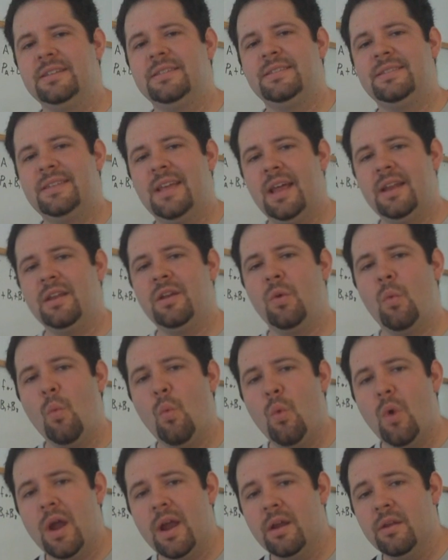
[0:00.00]
a setting
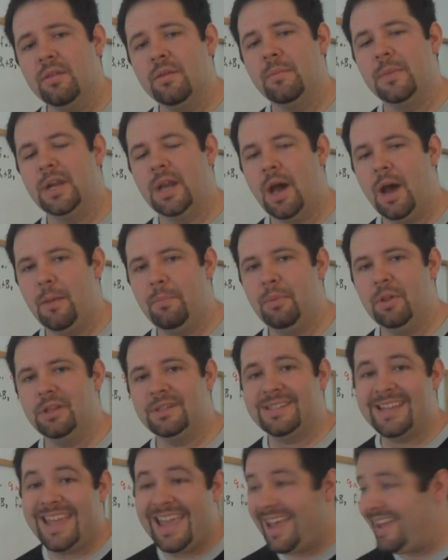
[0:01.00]
where the
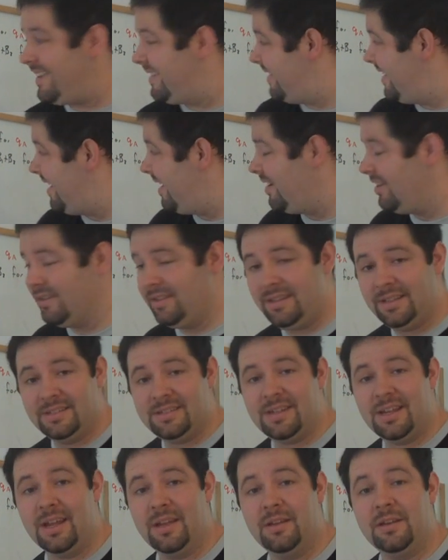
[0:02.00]
monopolist can't tell
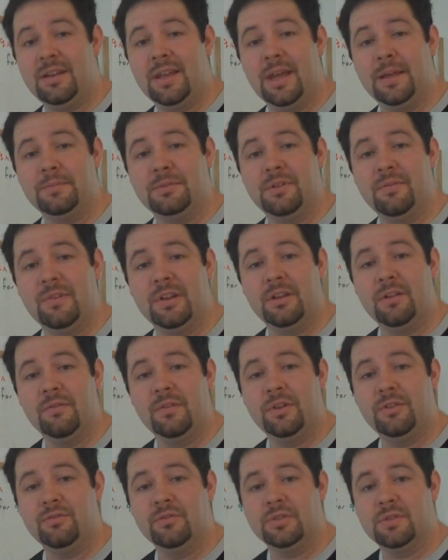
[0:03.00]
these types of
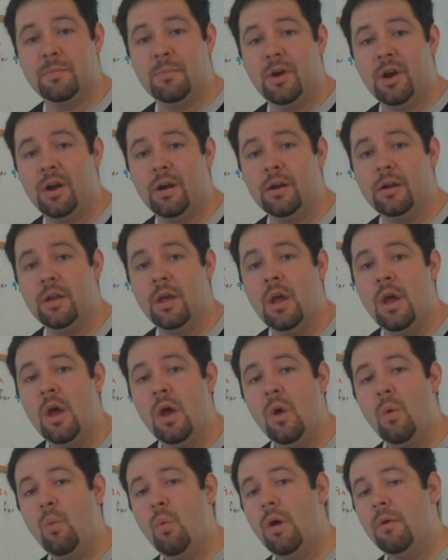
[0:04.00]
individuals apart,
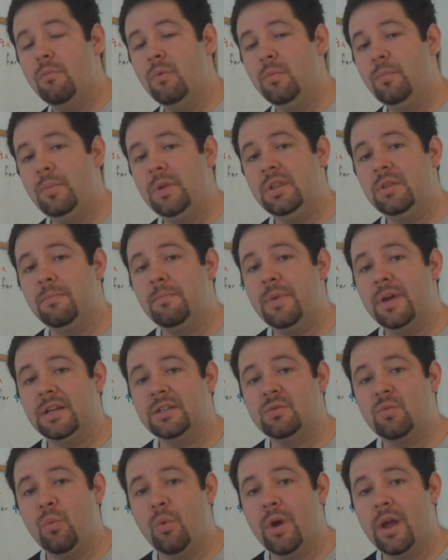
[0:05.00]
what would be the
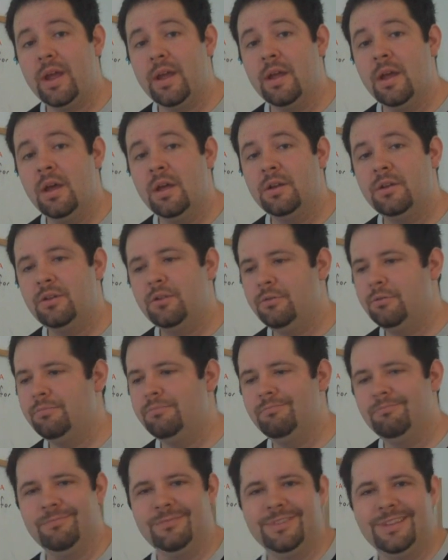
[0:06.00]
best way to
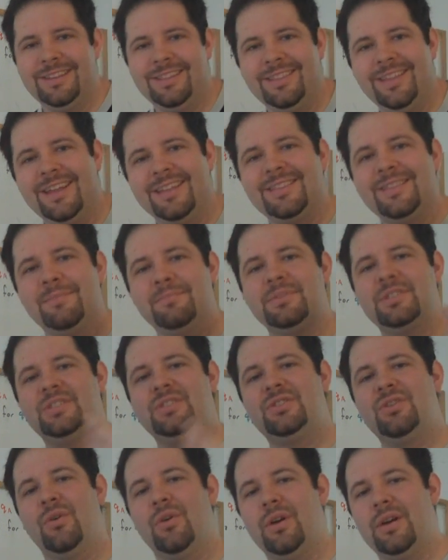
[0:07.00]
let them
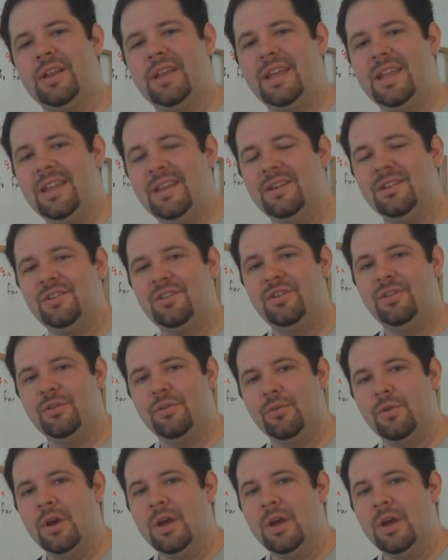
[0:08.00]
sort into